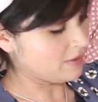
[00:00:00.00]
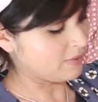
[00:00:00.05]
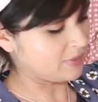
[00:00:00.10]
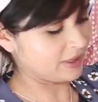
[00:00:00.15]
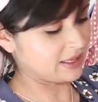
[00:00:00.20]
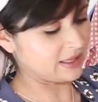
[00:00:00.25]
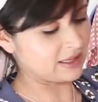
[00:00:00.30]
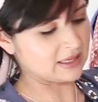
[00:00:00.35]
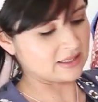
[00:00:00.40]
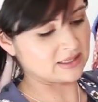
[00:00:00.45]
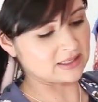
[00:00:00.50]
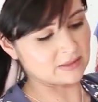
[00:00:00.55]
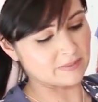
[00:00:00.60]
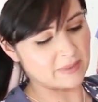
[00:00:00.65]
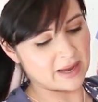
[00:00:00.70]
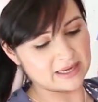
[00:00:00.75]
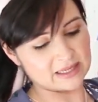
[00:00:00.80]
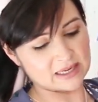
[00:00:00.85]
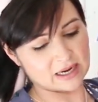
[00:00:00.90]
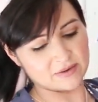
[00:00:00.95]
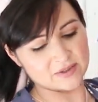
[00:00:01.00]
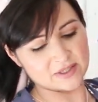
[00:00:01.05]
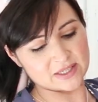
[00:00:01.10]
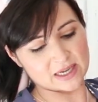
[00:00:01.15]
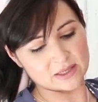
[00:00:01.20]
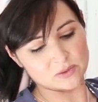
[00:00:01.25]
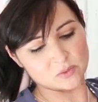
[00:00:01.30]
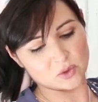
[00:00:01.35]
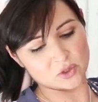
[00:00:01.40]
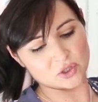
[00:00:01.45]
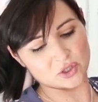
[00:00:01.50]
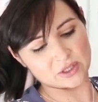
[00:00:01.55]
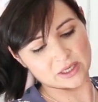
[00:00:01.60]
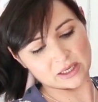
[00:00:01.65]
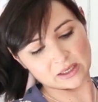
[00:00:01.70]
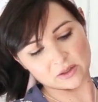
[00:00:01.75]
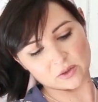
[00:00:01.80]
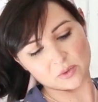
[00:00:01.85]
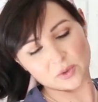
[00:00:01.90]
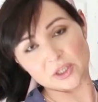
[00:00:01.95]
But this is made out of sandwash
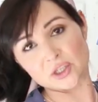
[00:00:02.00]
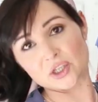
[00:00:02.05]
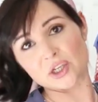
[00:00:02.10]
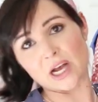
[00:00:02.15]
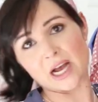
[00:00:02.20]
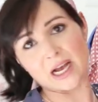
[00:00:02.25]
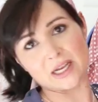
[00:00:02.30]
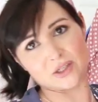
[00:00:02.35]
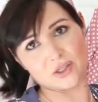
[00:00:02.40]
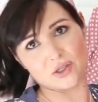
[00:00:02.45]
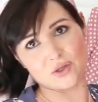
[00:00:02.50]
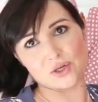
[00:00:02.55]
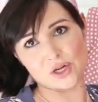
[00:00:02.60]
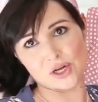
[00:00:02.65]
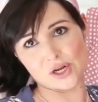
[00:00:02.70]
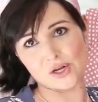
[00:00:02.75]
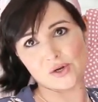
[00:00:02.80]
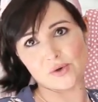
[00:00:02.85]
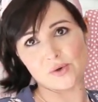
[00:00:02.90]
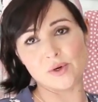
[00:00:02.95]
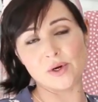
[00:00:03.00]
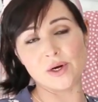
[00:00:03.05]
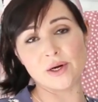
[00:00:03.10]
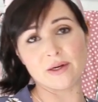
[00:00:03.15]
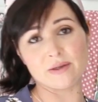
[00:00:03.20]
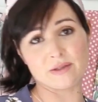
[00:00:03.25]
silk, which, as you know,